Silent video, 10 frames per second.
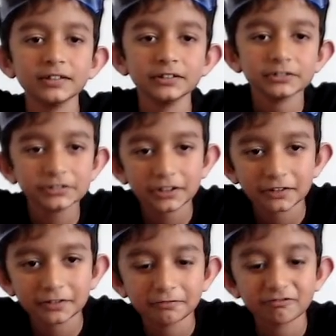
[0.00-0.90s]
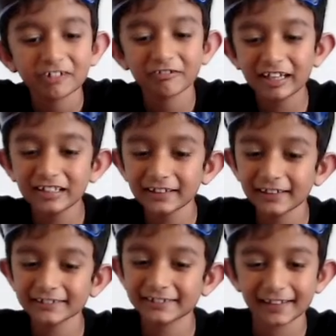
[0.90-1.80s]
So, what we
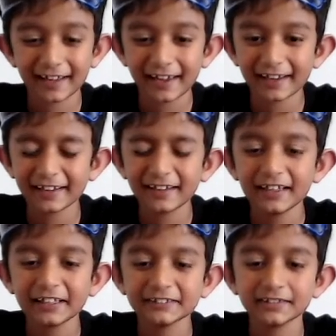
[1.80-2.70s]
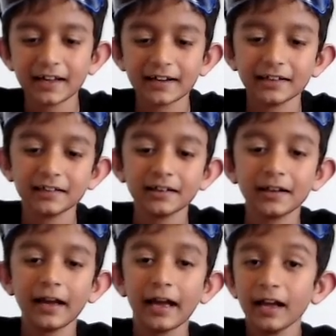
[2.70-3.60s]
learned today is that
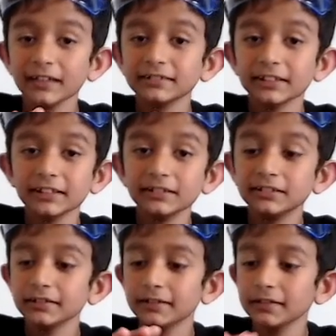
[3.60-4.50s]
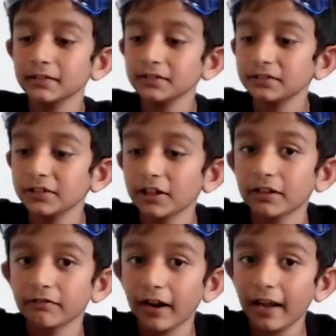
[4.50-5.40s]
acids turn
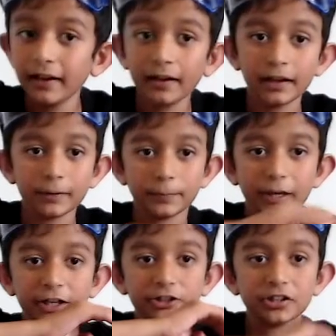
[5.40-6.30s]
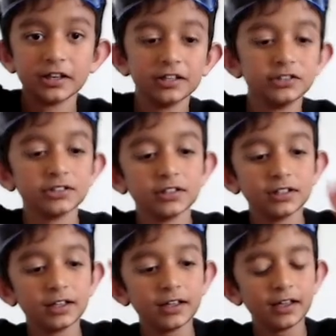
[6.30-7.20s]
red and pink shades,
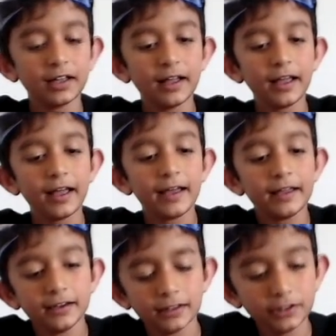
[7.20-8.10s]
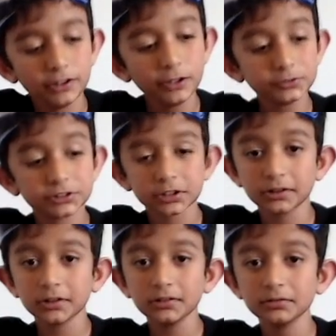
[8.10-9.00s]
and
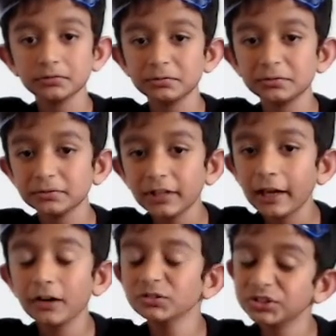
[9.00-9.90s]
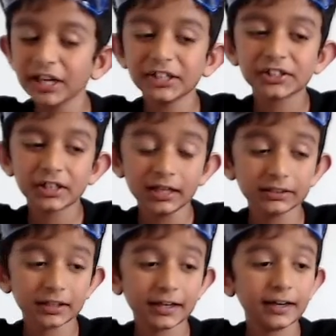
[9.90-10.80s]
neutral, they don't change
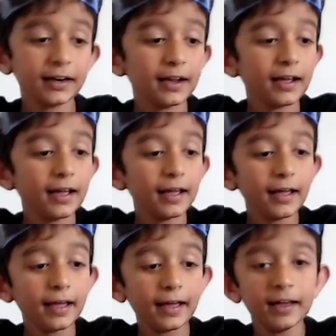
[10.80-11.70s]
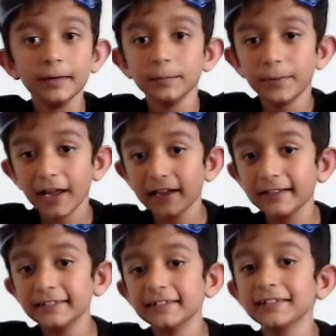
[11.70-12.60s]
color, and
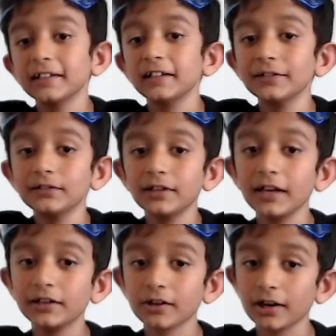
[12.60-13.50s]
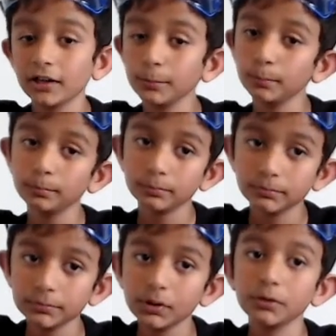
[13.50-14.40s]
base, they turn
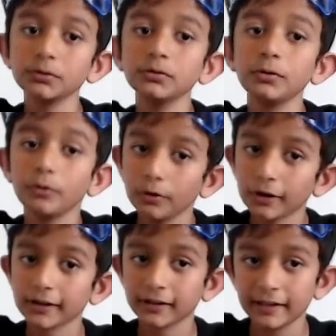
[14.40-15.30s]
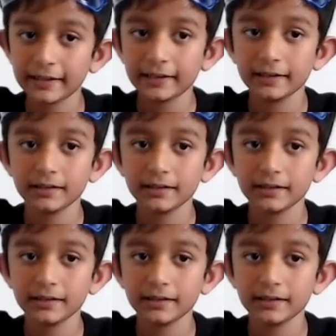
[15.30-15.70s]
blue or green.